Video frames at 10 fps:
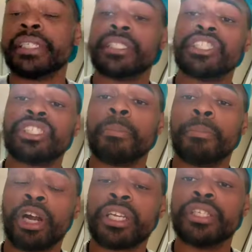in some
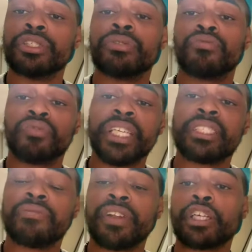markets, rents
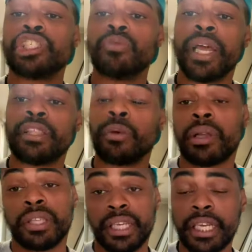fluctuate throughout
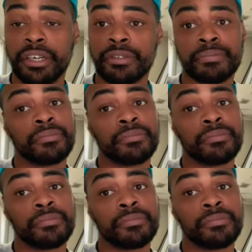the year.